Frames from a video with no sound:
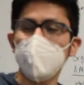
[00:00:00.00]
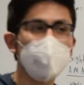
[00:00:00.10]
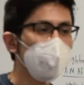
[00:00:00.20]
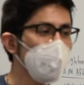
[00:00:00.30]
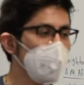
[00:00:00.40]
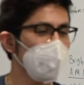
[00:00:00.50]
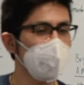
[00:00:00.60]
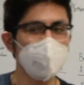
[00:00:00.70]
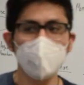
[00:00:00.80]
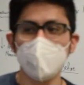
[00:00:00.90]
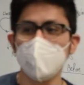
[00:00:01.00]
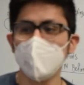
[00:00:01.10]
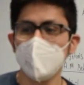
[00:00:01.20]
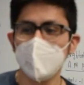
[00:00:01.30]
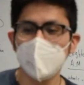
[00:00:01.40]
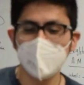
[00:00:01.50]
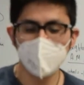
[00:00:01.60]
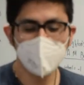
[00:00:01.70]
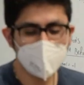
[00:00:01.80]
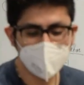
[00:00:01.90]
But
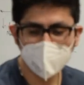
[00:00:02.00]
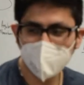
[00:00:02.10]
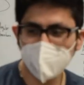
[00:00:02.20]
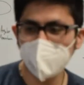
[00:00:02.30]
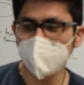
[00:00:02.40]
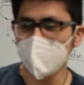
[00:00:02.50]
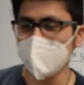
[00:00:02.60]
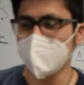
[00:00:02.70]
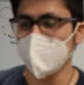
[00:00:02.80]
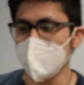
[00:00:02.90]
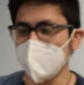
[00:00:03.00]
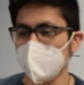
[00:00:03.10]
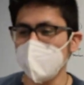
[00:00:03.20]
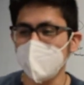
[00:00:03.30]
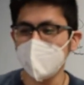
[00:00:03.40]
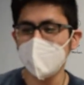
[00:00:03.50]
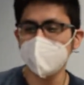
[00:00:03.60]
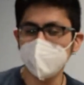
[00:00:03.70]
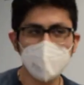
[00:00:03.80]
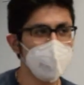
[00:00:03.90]
with the right light, you might
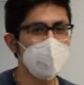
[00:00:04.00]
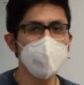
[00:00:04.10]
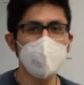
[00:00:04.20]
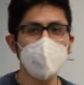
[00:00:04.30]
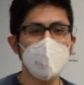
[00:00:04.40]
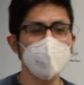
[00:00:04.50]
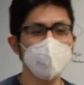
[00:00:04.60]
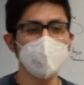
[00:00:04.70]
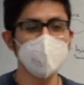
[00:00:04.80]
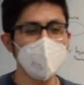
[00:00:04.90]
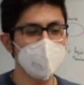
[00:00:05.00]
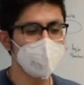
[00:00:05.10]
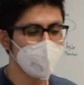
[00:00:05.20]
actually even be able to see it.